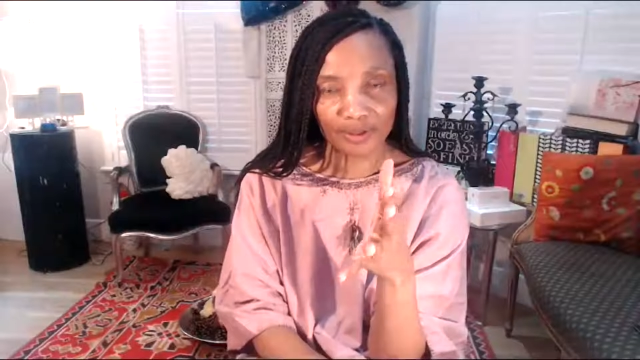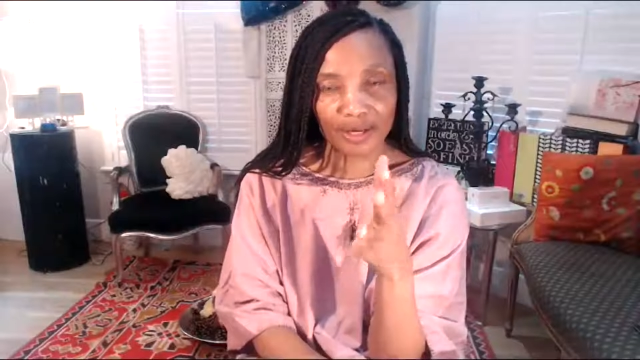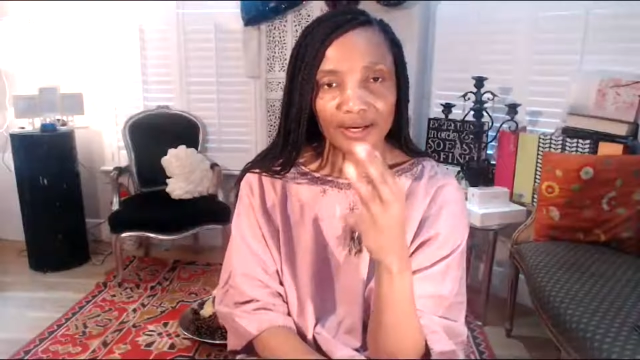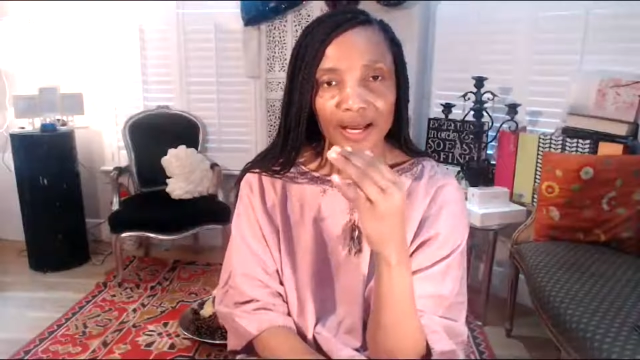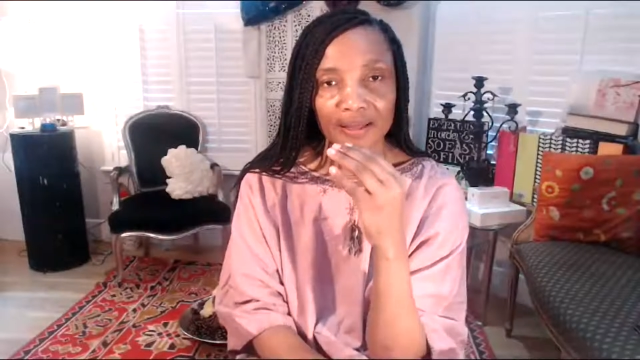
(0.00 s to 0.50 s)

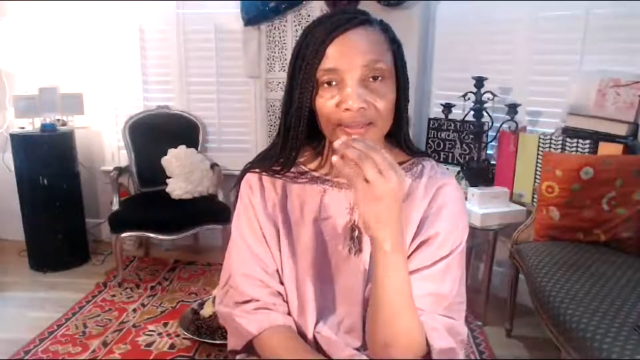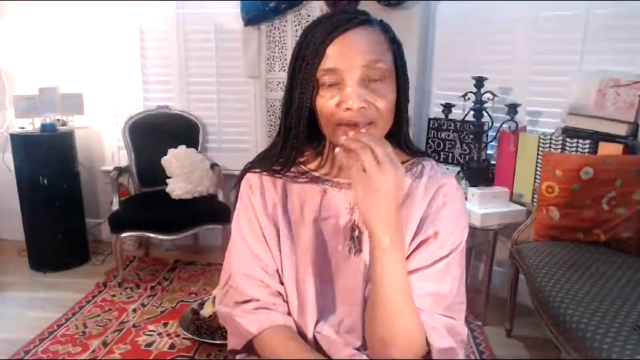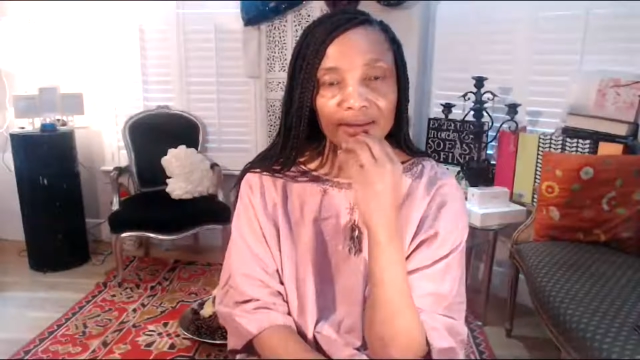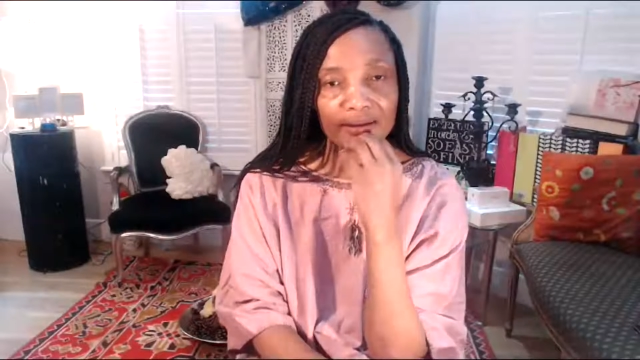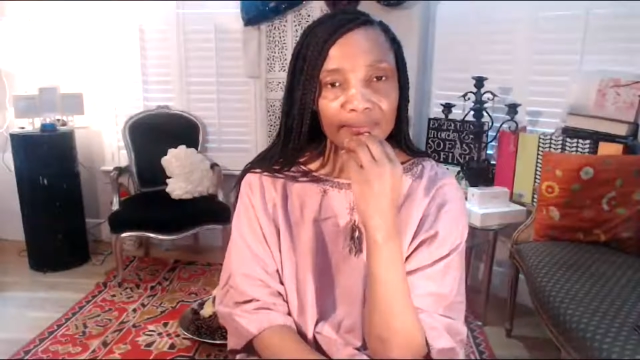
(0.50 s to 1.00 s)
and I
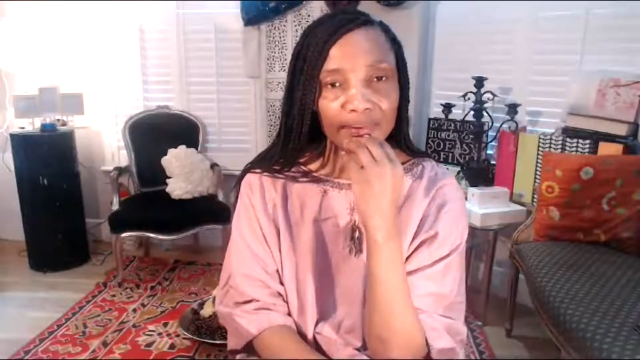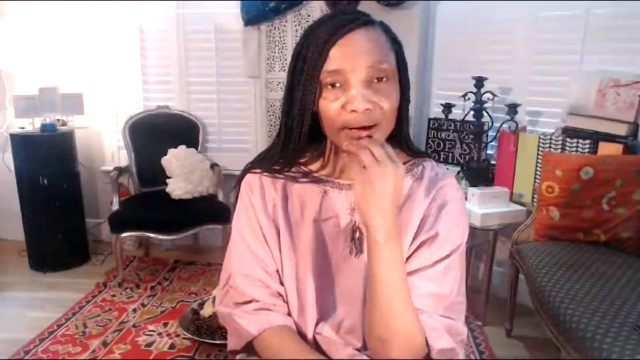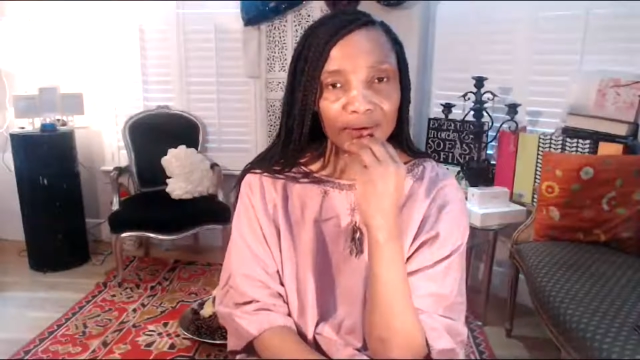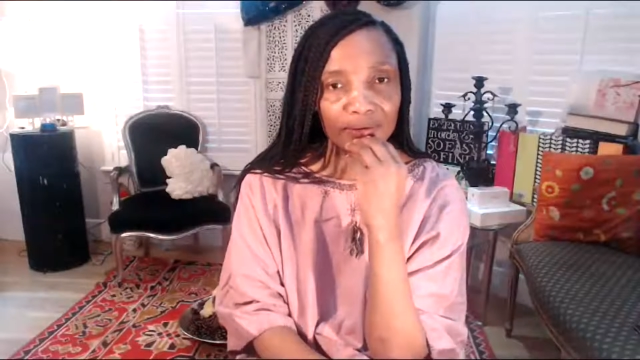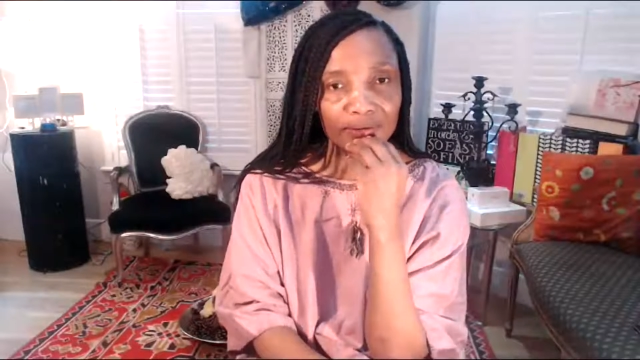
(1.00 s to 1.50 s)
think
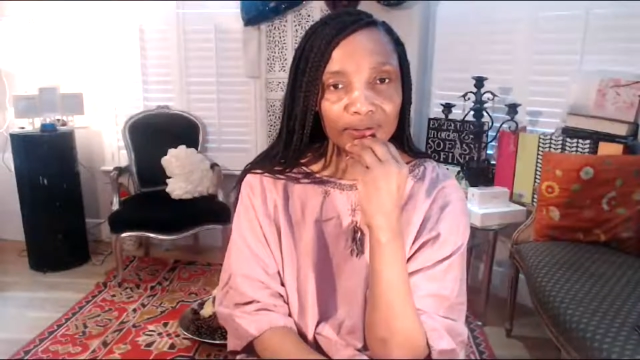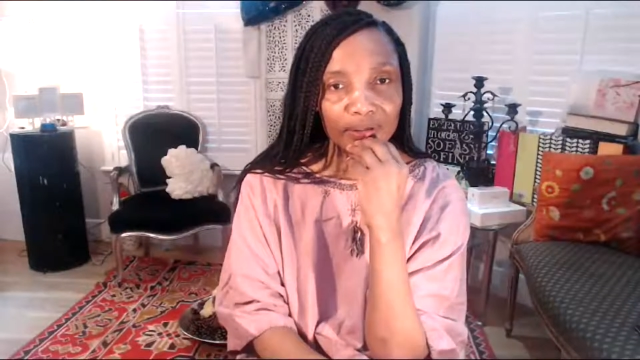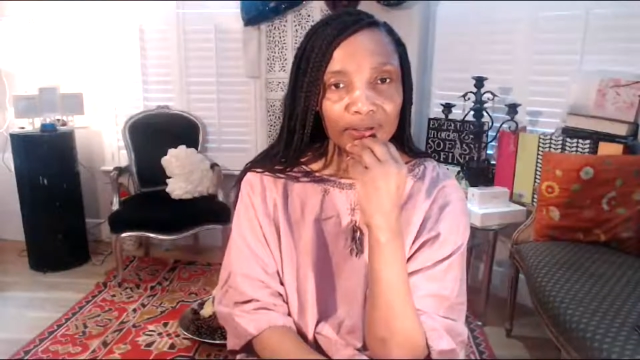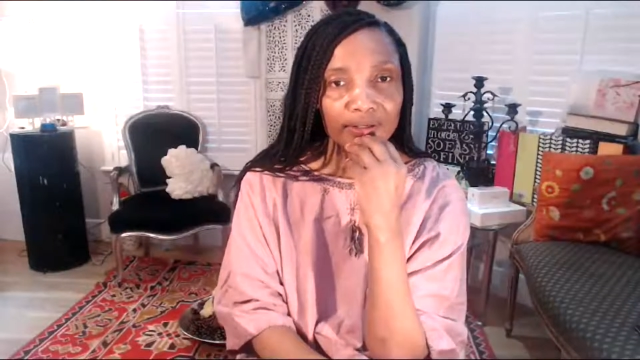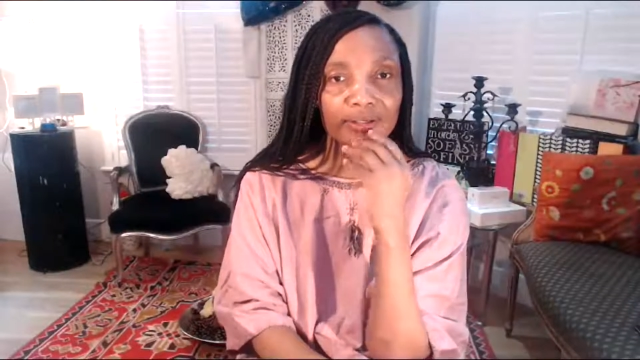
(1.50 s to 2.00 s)
about,
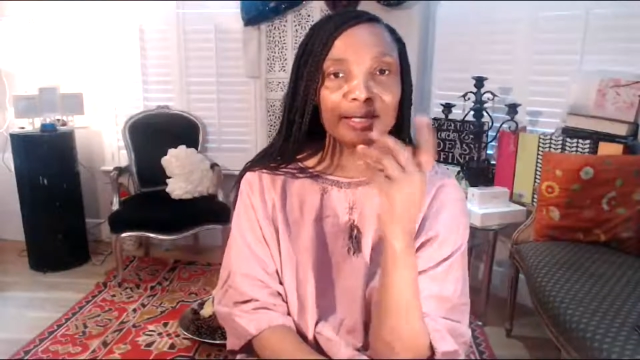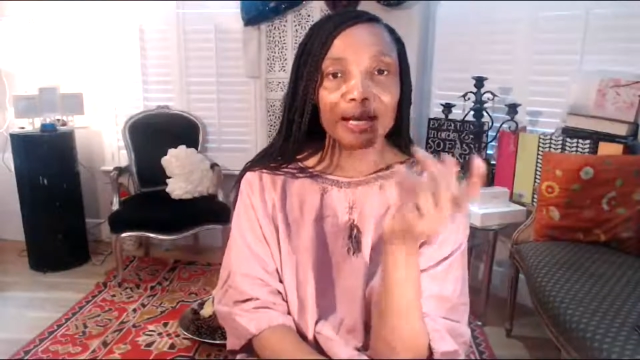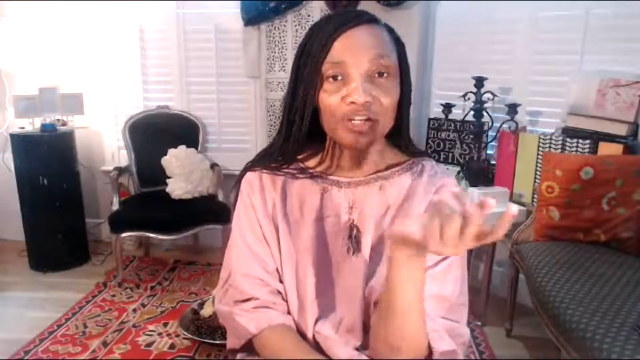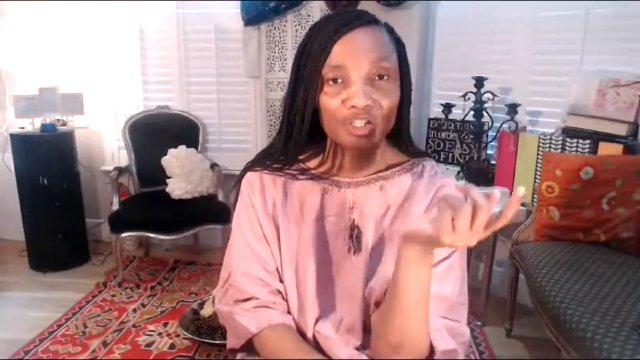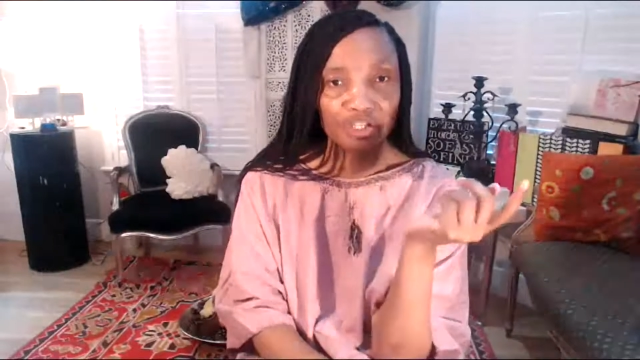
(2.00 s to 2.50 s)
then
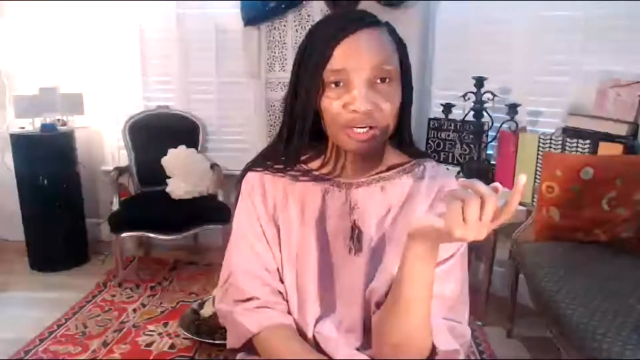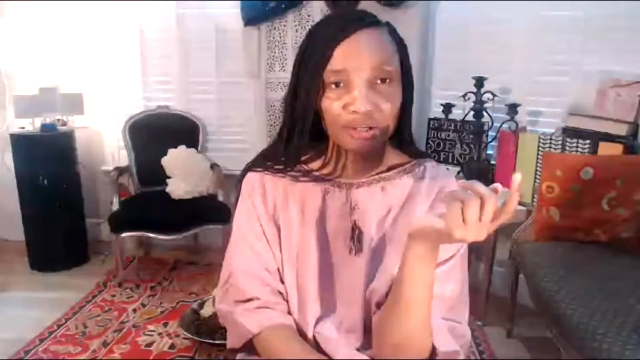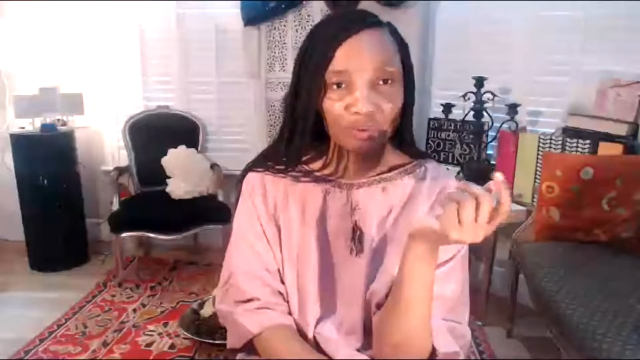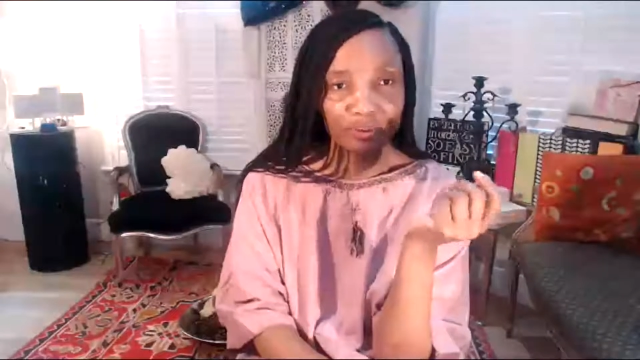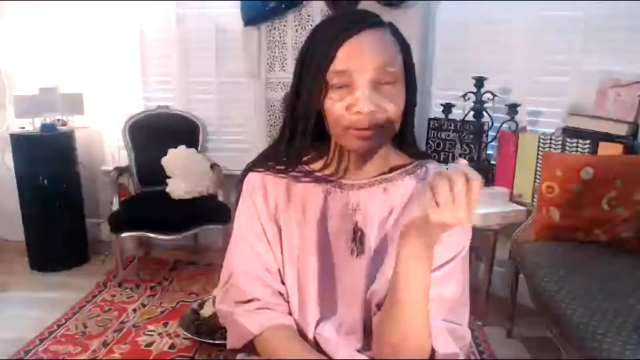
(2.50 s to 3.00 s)
I share
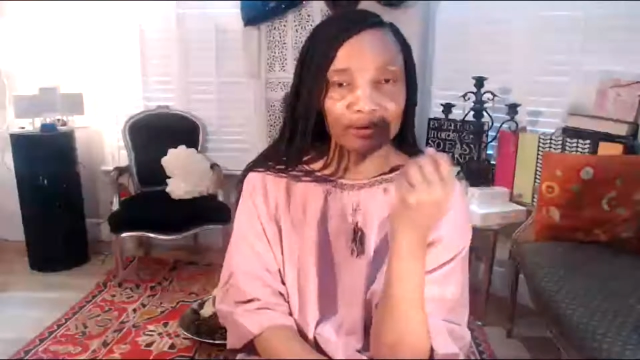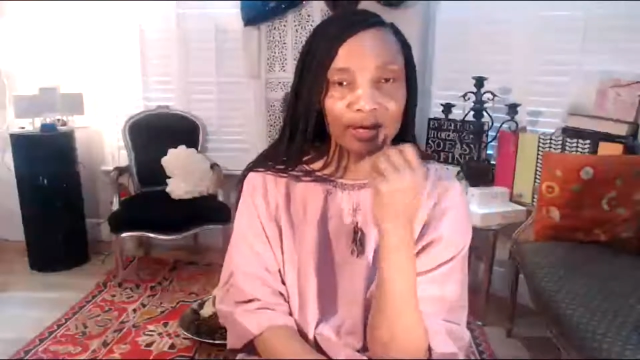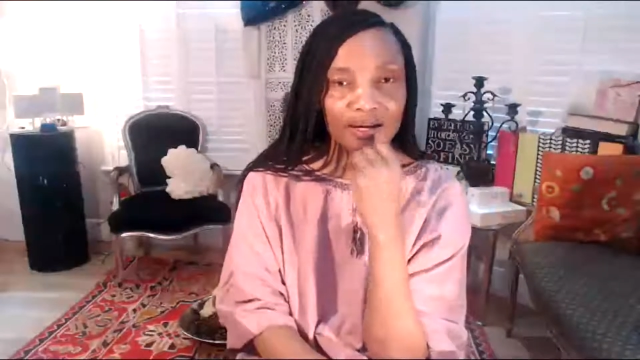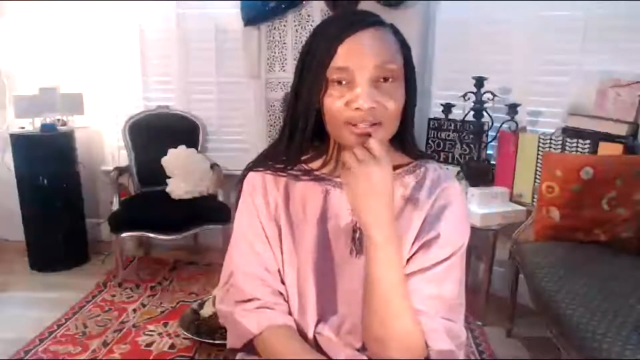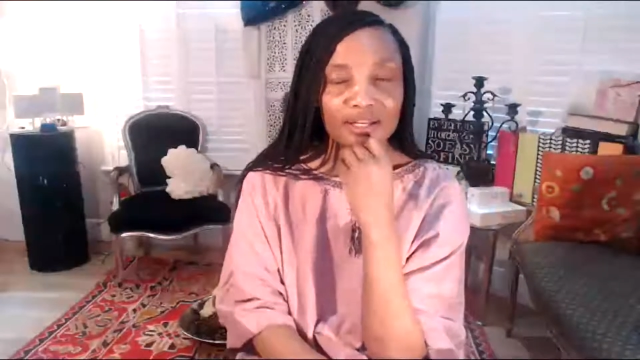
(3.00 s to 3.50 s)
it with you guys.